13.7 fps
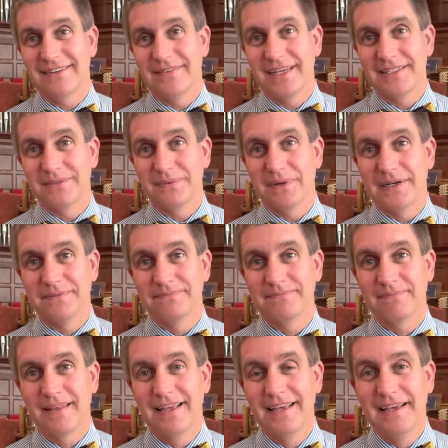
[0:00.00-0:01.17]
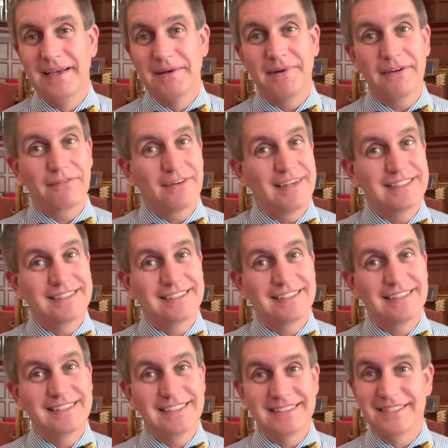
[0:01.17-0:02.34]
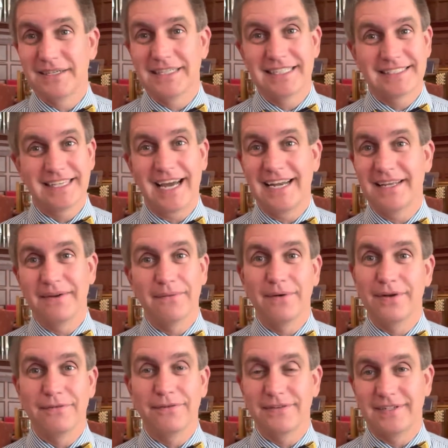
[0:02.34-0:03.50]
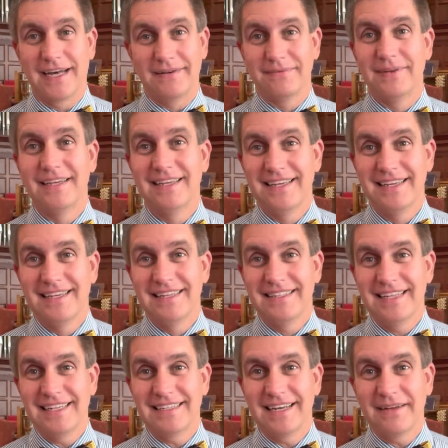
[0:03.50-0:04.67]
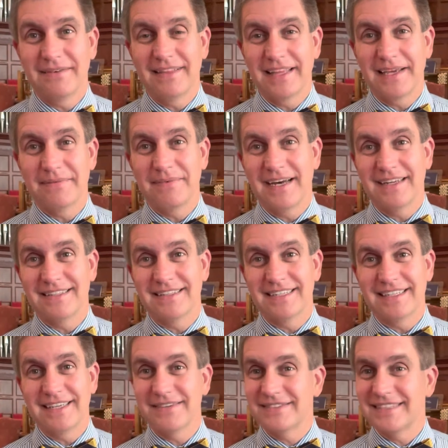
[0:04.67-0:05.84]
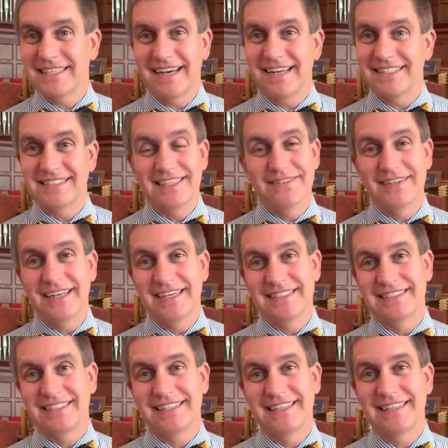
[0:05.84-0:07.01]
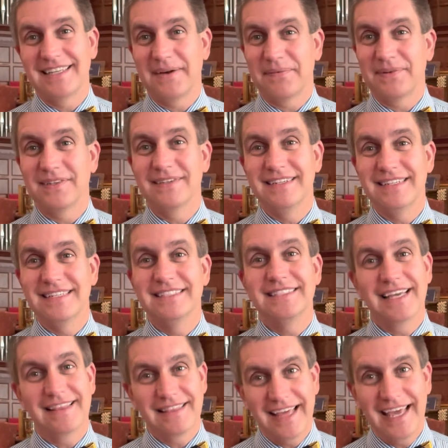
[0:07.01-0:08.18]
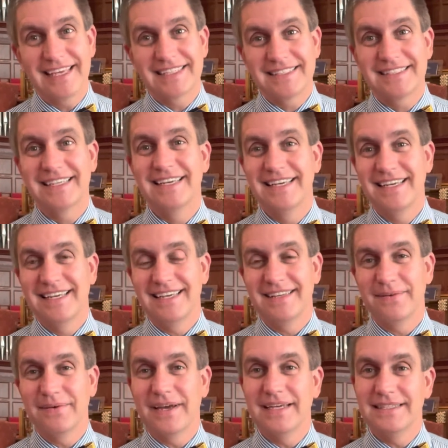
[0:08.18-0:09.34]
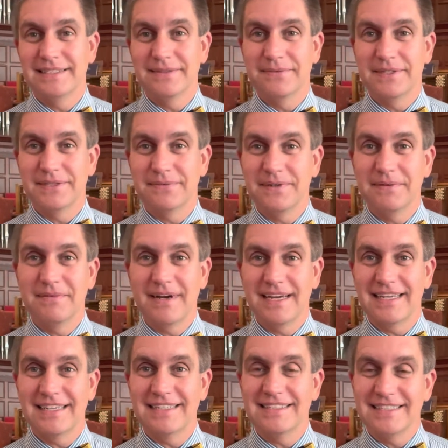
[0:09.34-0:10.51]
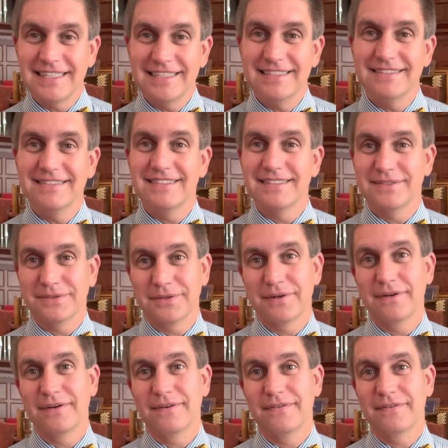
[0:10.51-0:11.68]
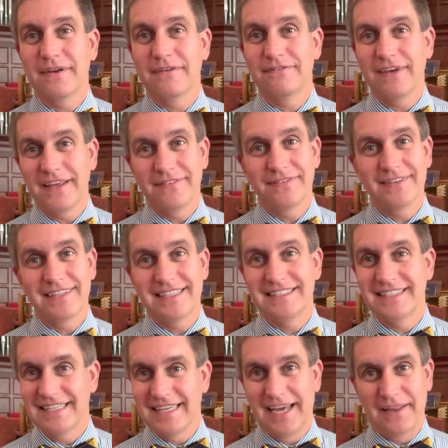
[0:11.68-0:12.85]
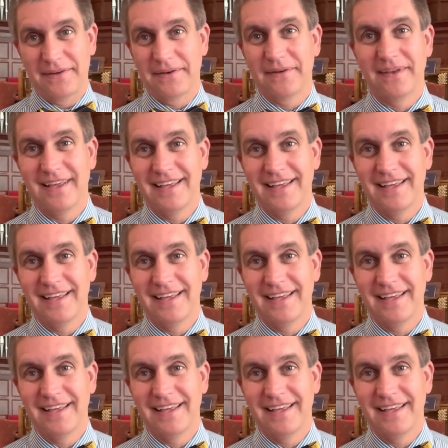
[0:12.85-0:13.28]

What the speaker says: as well. My friends, this is an exciting, wonderful time. Take time to think about the gifts that God has given us, the opportunity to say thanks, the ways in which we might continue to serve faithfully together